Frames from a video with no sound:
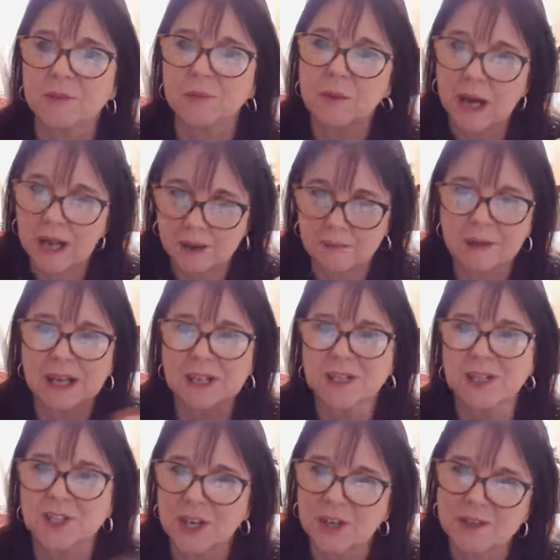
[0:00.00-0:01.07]
I just
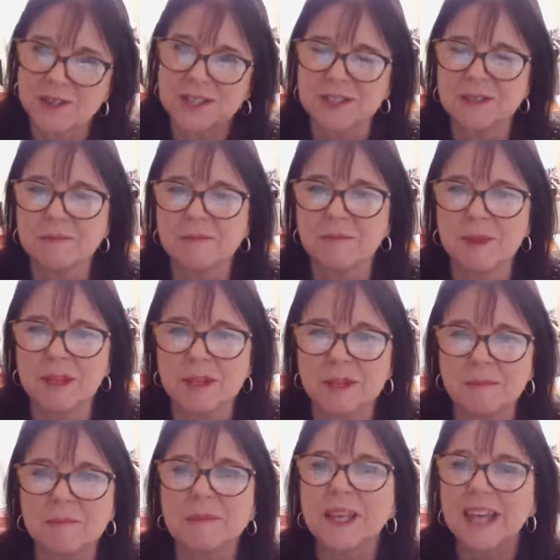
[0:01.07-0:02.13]
showed in
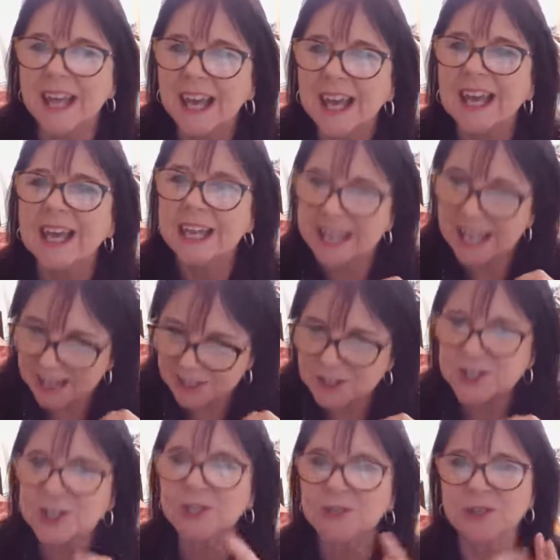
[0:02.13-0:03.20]
the
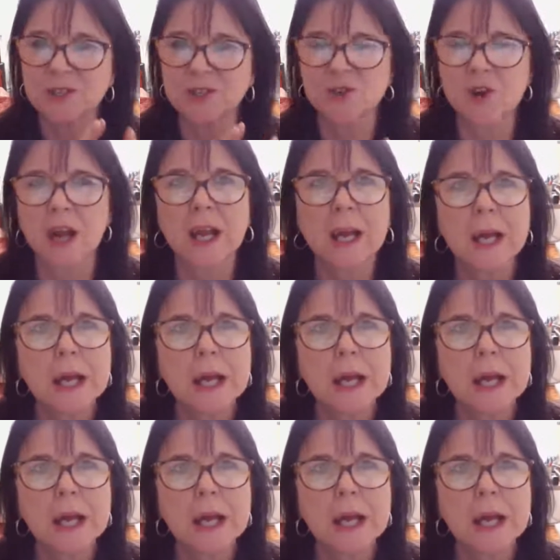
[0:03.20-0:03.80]
Toulouse-Lautrec,